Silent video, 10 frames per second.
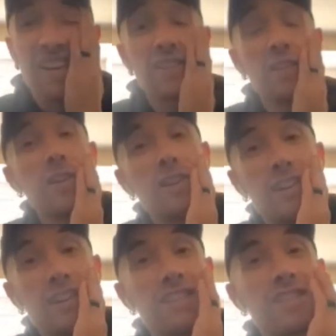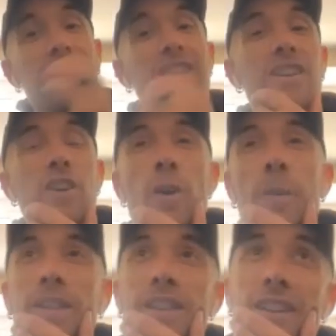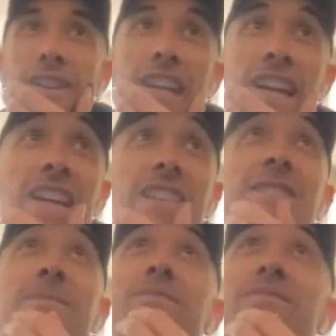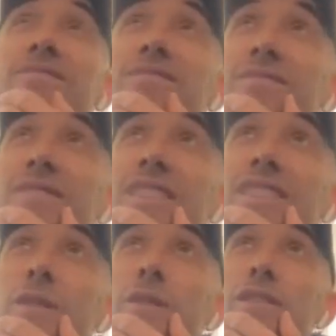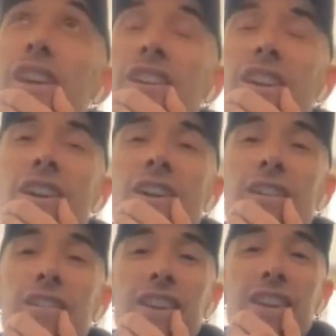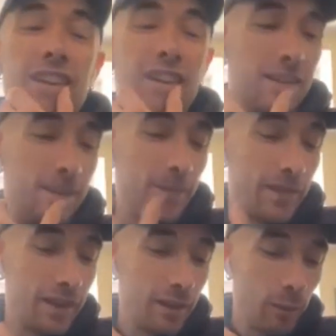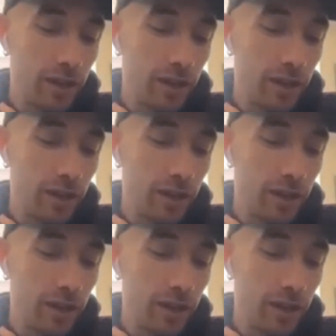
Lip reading: I saw like a comment the other day that was like, oh, I